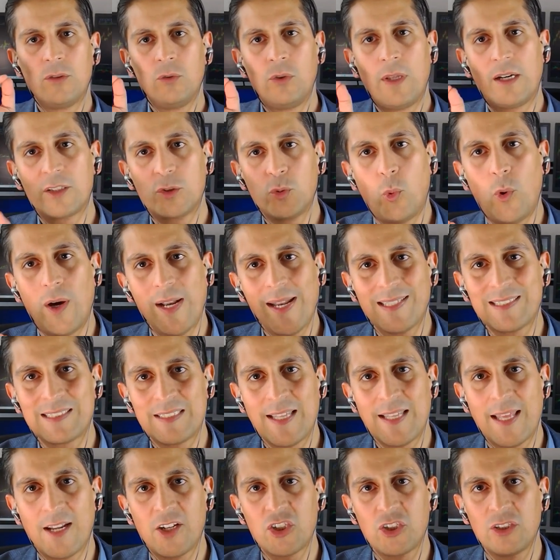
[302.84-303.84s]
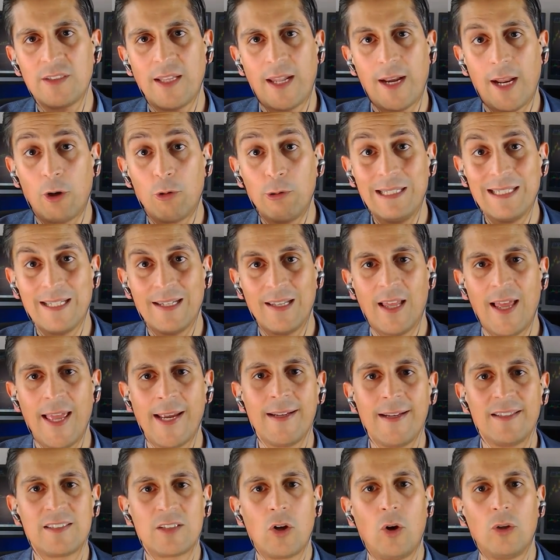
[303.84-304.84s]
And there's one extension that I
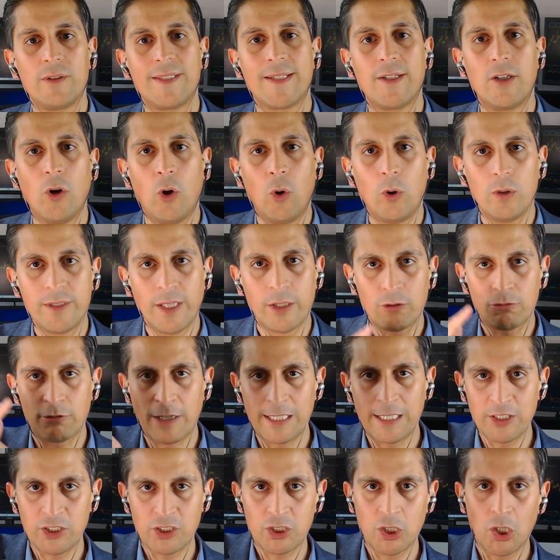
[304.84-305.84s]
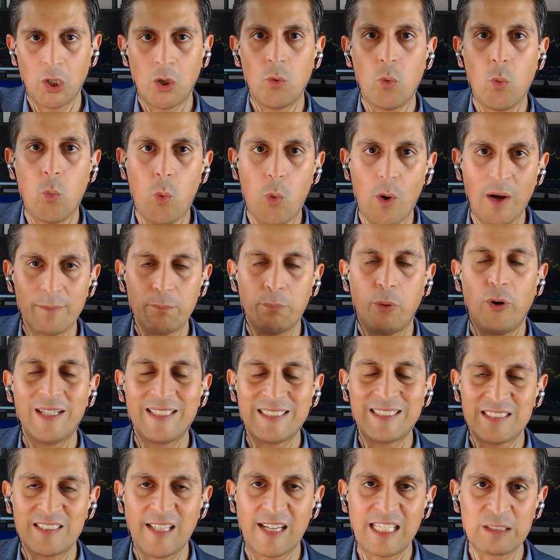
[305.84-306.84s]
really like. It's called the golden ratio
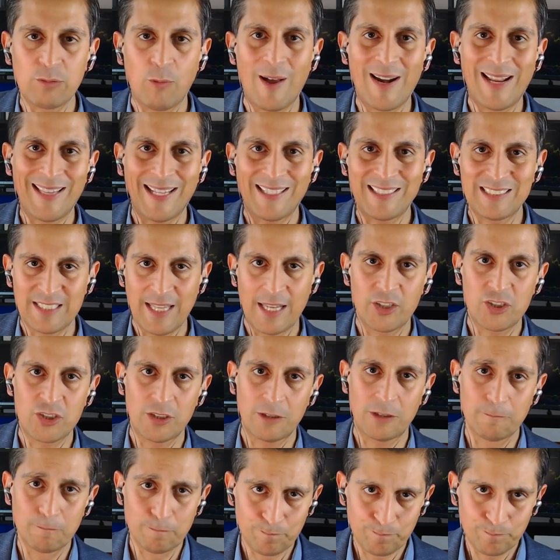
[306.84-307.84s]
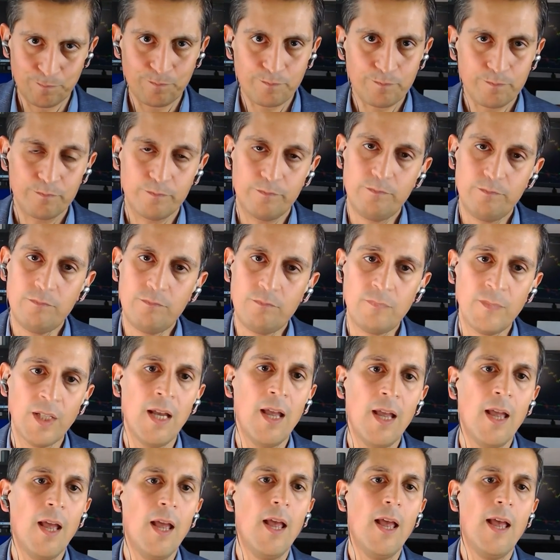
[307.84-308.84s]
1.618 extension.
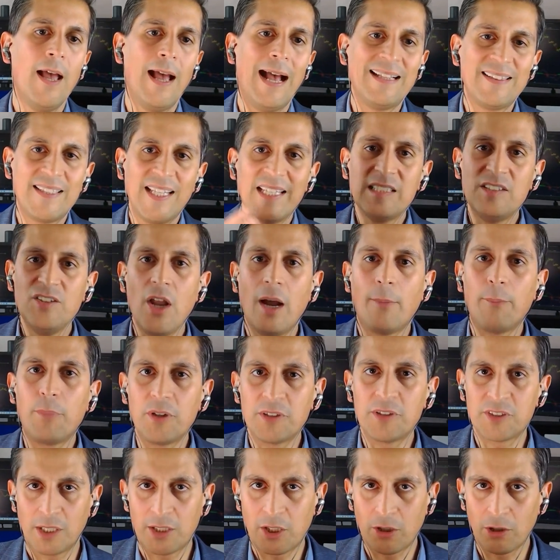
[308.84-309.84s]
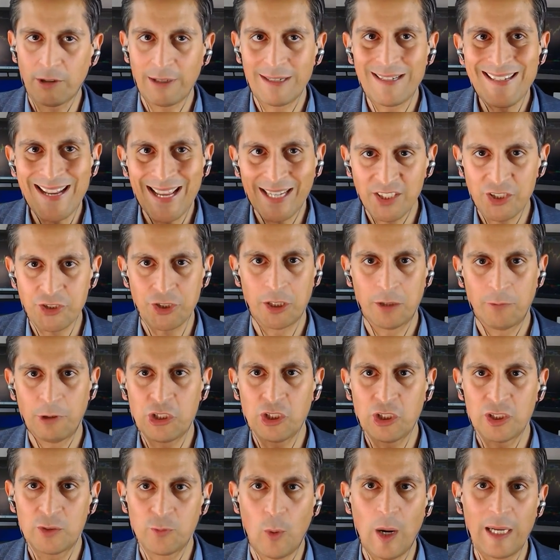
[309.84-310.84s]
And these numbers occur in
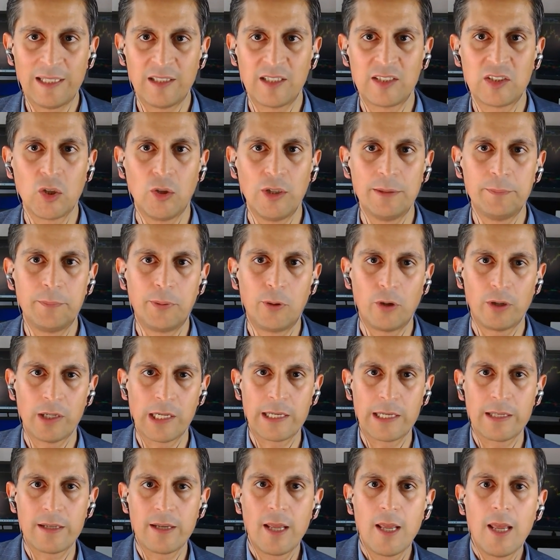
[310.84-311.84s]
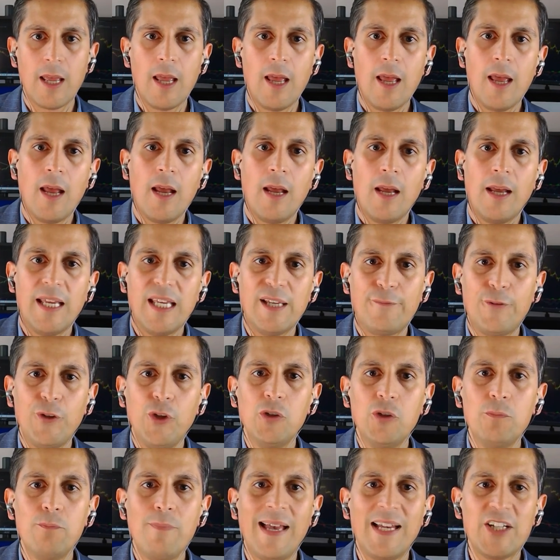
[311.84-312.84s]
nature, which is why they're so important.
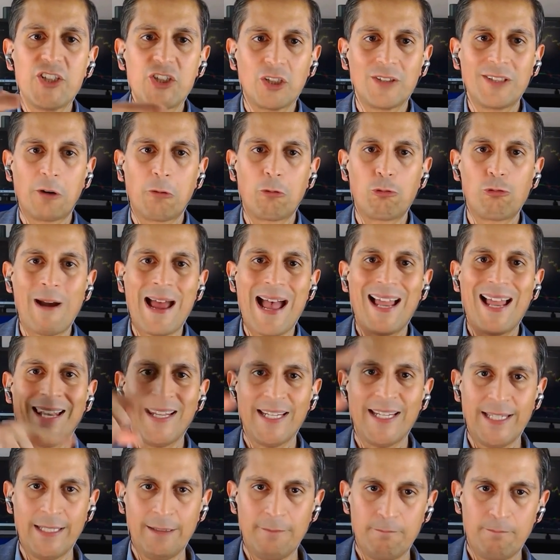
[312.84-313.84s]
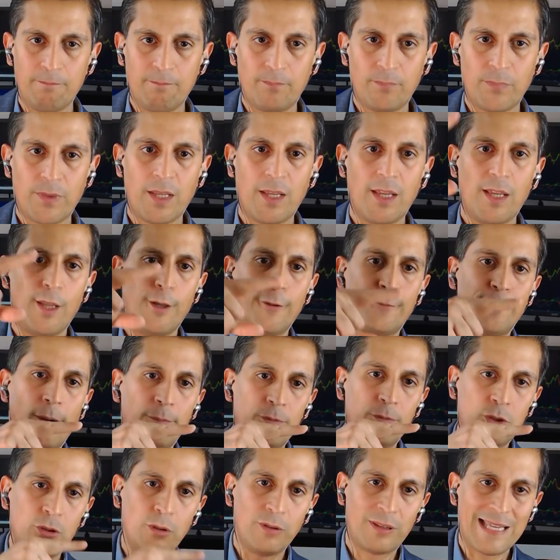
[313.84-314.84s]
If you measure the rally
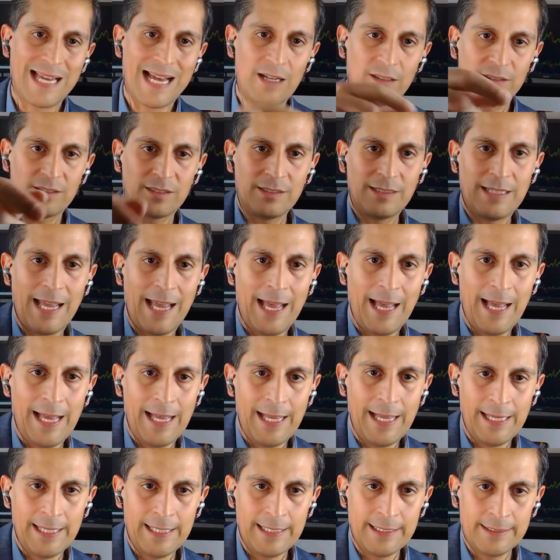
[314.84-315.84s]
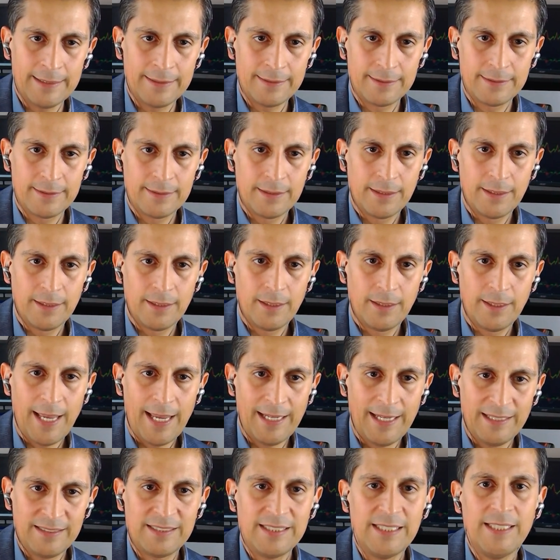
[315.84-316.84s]
from
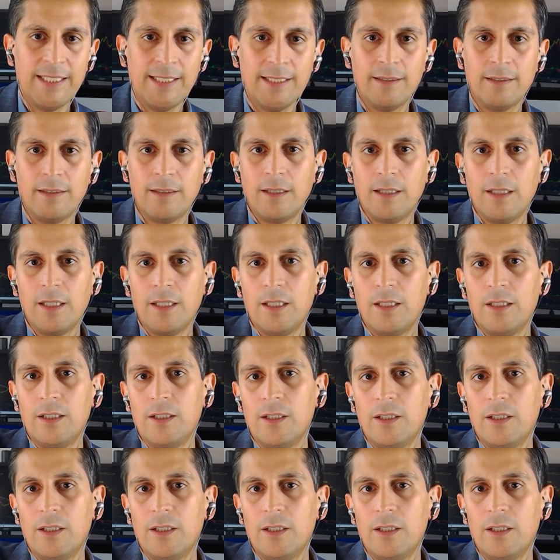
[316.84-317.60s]
2018